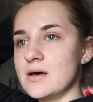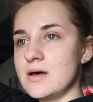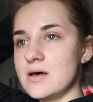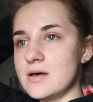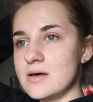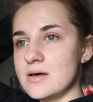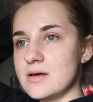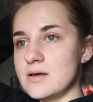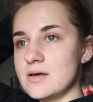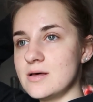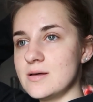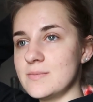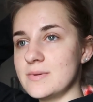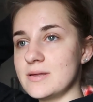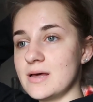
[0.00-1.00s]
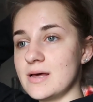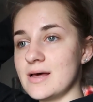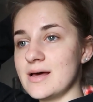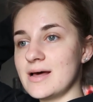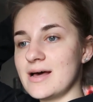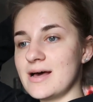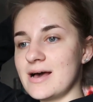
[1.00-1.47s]
I
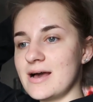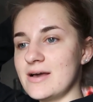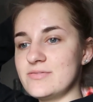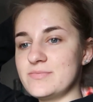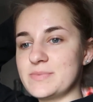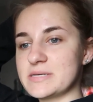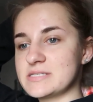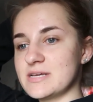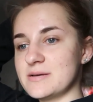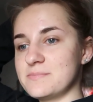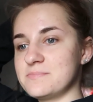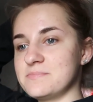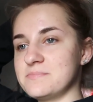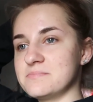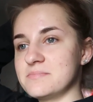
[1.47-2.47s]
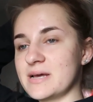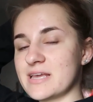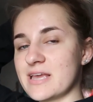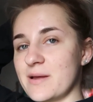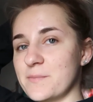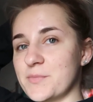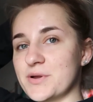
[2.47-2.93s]
haven't picked up my
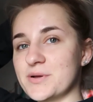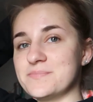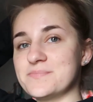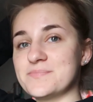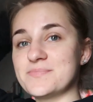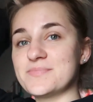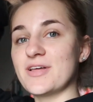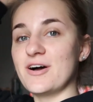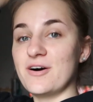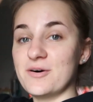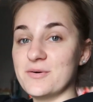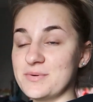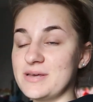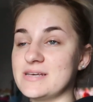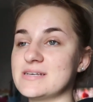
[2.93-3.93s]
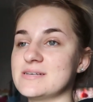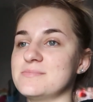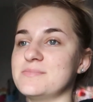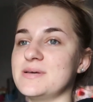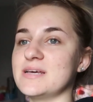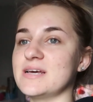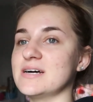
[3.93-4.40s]
camera all week
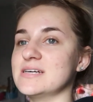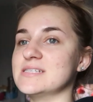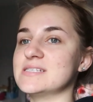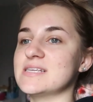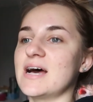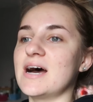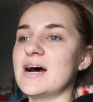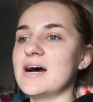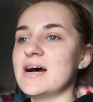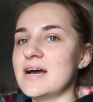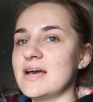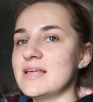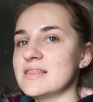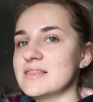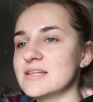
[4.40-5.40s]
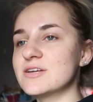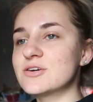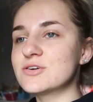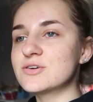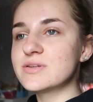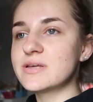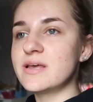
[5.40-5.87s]
because I
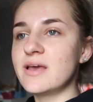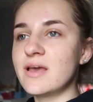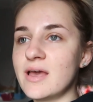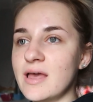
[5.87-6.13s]
literally